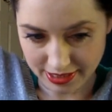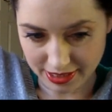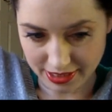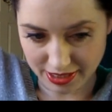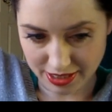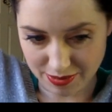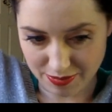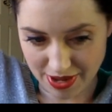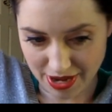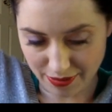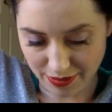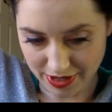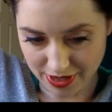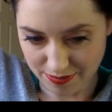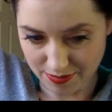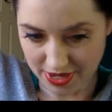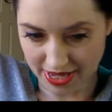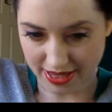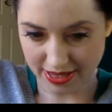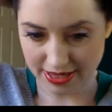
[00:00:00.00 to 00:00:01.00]
just about where
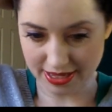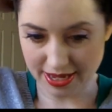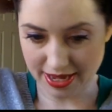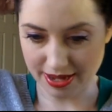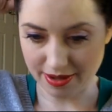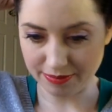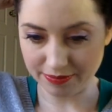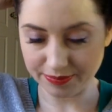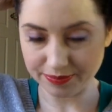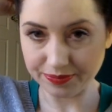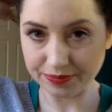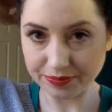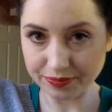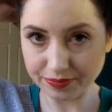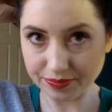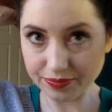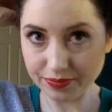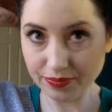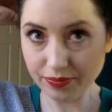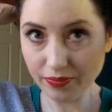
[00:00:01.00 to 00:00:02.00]
the pins are,
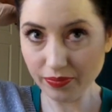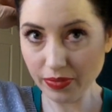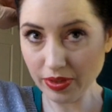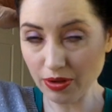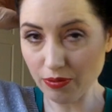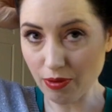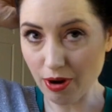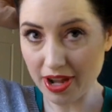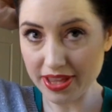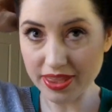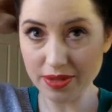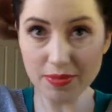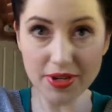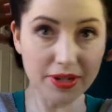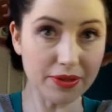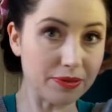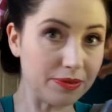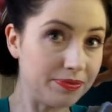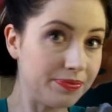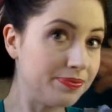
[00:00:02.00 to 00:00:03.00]
right in the
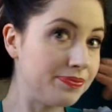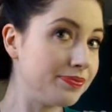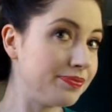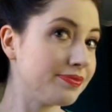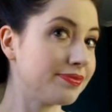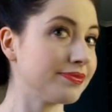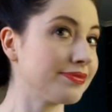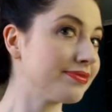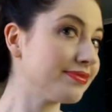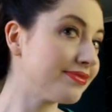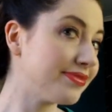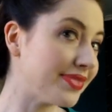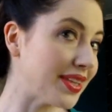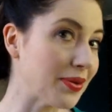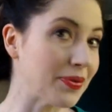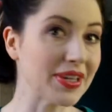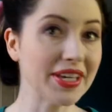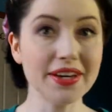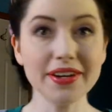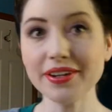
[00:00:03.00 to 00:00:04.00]
middle.
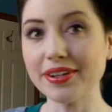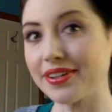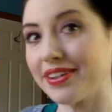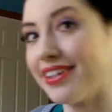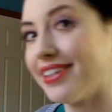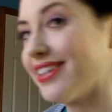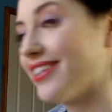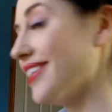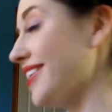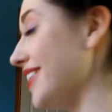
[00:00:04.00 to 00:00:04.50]
There we go.